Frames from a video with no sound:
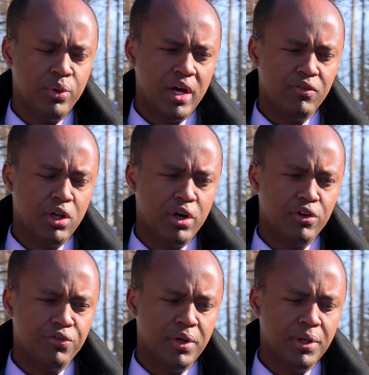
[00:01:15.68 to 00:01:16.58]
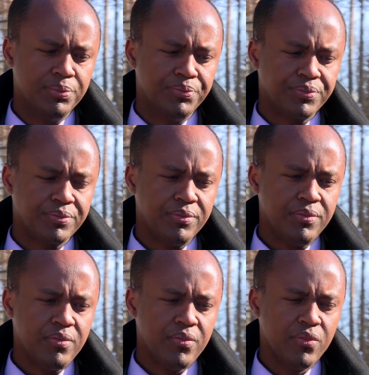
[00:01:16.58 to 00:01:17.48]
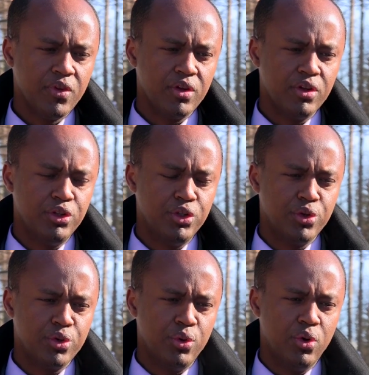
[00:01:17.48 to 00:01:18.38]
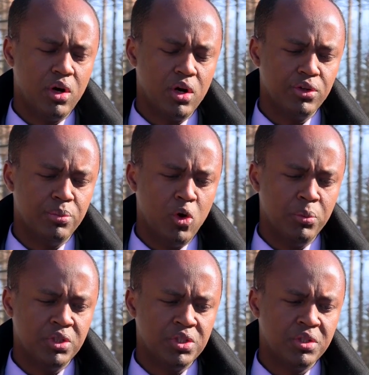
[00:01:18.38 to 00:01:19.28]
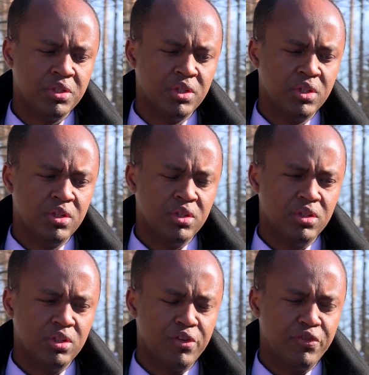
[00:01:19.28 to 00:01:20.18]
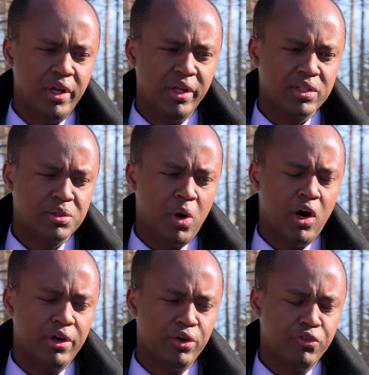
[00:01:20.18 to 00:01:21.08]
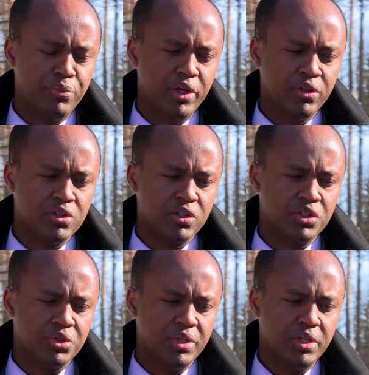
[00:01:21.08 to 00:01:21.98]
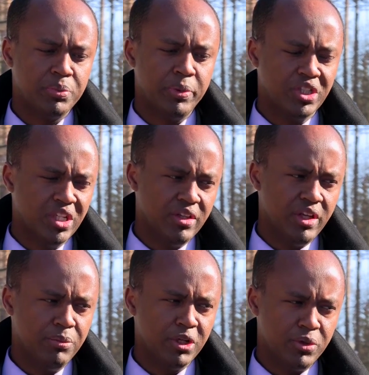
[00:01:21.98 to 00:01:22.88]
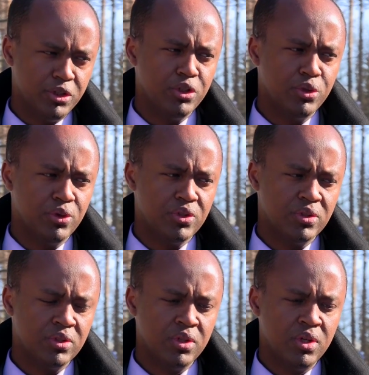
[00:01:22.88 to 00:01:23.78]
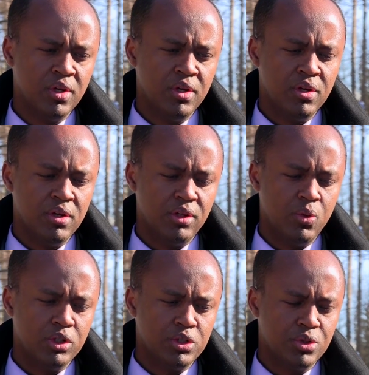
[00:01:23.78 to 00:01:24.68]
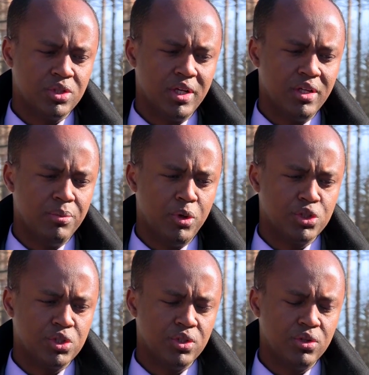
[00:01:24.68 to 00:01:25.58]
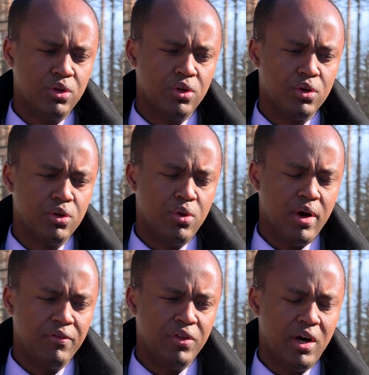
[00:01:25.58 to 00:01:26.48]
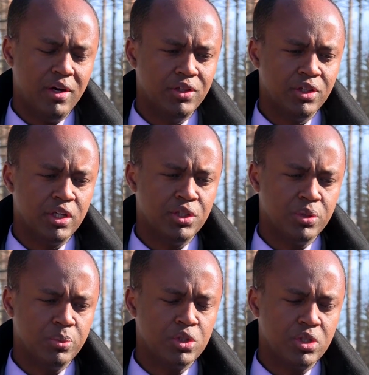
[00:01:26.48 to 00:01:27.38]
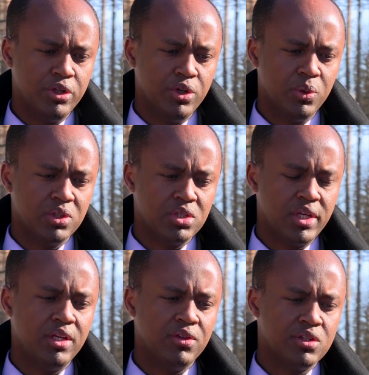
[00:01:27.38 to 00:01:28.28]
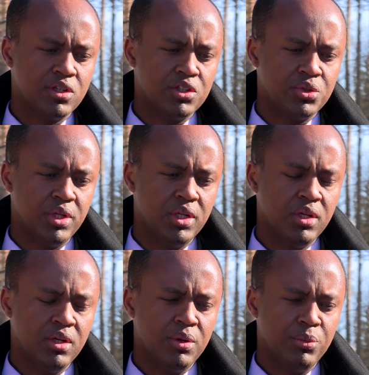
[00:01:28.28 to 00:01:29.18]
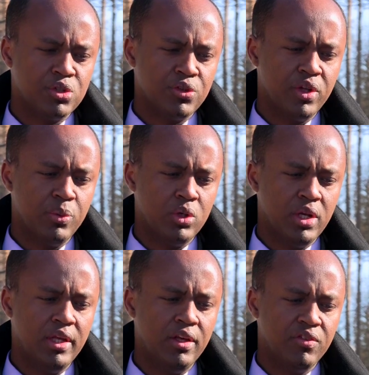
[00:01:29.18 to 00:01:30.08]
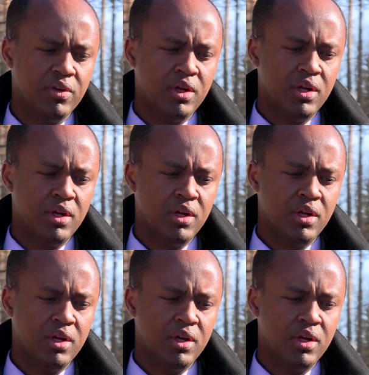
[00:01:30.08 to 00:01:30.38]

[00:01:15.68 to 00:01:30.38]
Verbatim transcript: We have a lot of youth who are at the moment not feeling as part of being this country, especially the immigrant youth. Uh, the ones who study the most or who have the higher education mostly don't want to stay in this country and most of them want to leave.